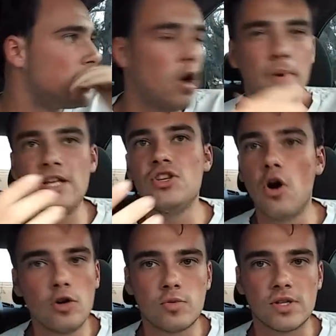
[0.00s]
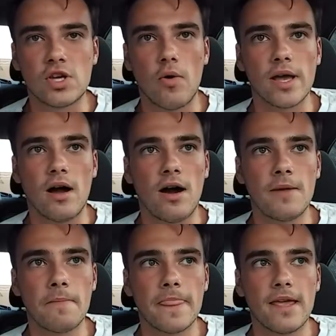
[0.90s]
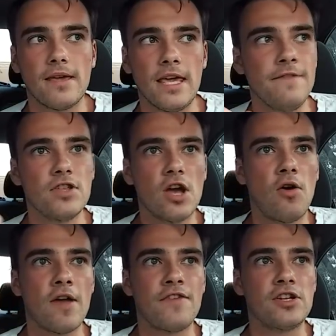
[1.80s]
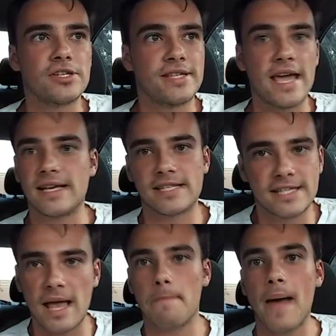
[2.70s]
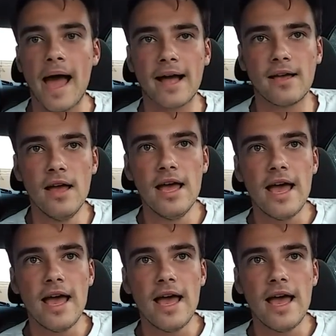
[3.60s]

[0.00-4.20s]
Nobody knows what's going on, even though if you just take a step back,